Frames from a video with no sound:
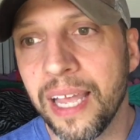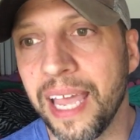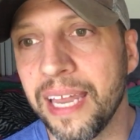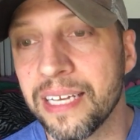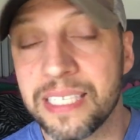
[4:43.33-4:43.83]

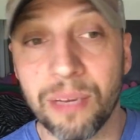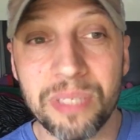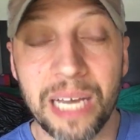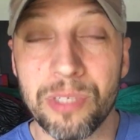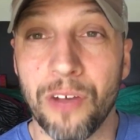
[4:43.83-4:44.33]
and uh,
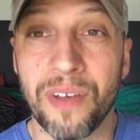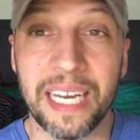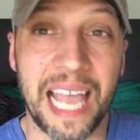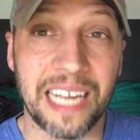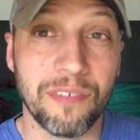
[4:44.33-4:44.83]
sometimes i'll
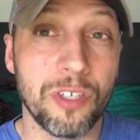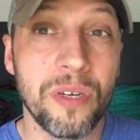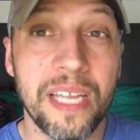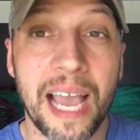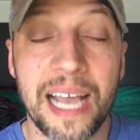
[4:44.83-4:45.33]
find active
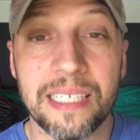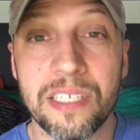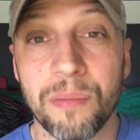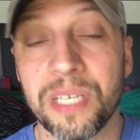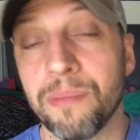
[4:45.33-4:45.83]
duty guys
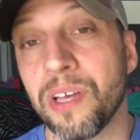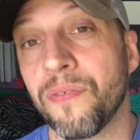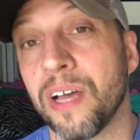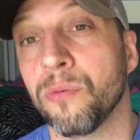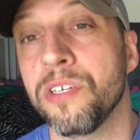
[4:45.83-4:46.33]
and sometimes i'll
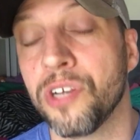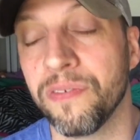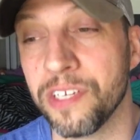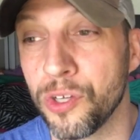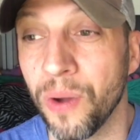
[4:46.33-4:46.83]
find
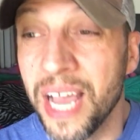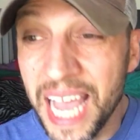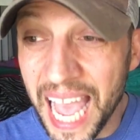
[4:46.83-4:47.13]
reservists so